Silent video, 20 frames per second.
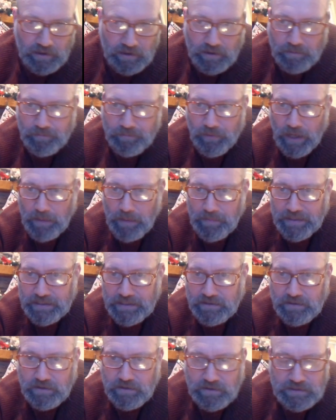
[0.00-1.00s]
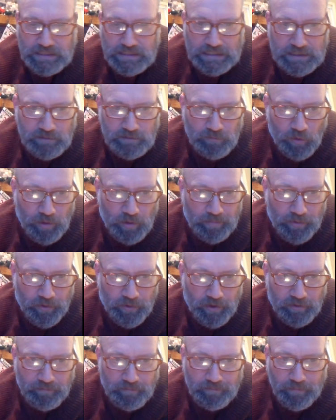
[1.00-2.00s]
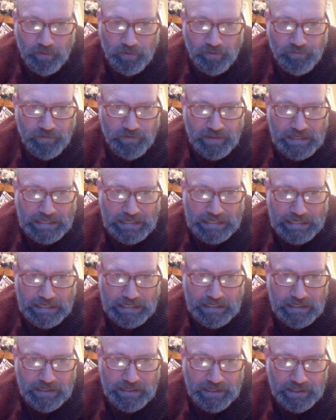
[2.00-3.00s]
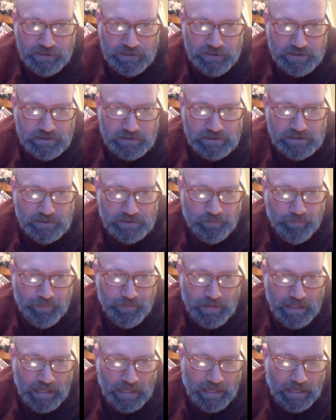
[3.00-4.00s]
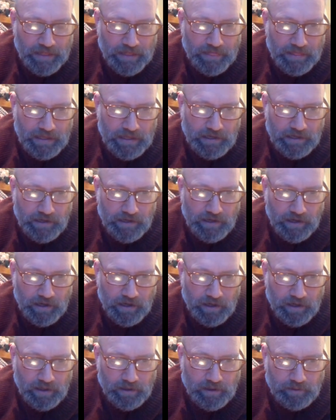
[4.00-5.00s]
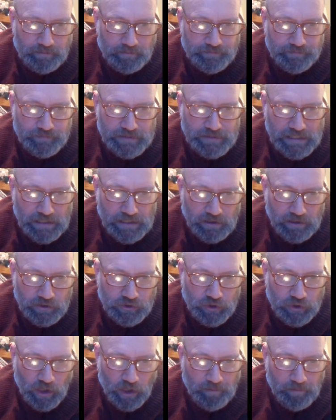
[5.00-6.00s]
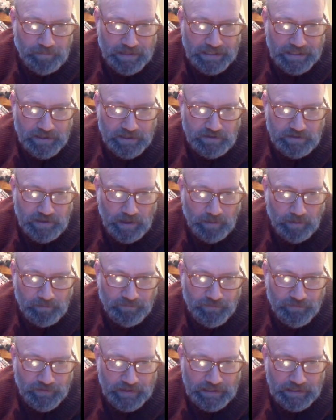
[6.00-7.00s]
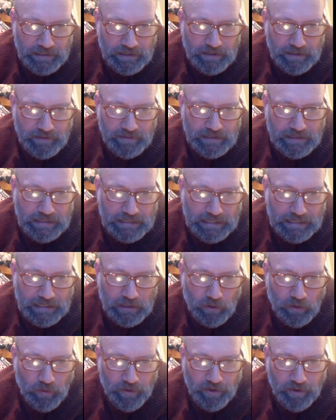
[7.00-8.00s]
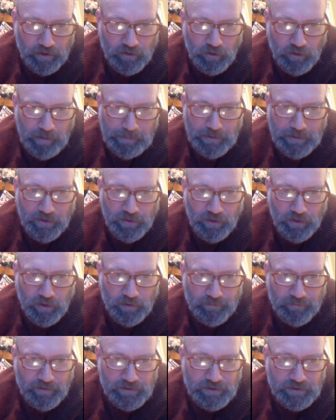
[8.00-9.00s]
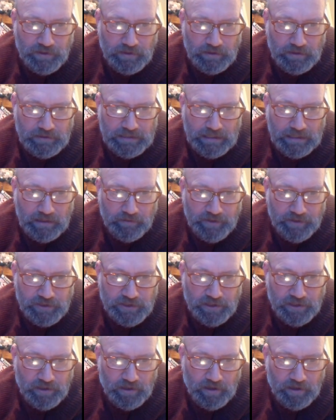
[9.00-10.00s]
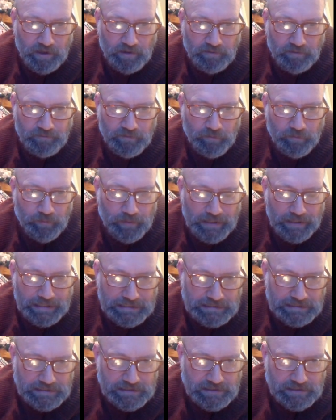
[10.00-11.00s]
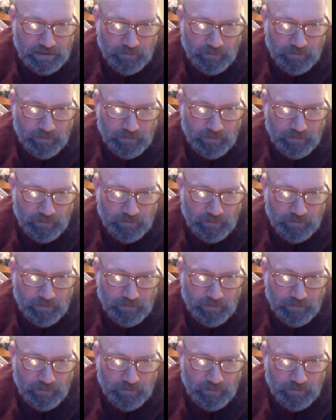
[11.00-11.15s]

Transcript: Prime Ministers is more important for the Canadian connections. And then John Peters Humphrey, the Canadian lawyer and contributor to the Universal Declaration of Rights.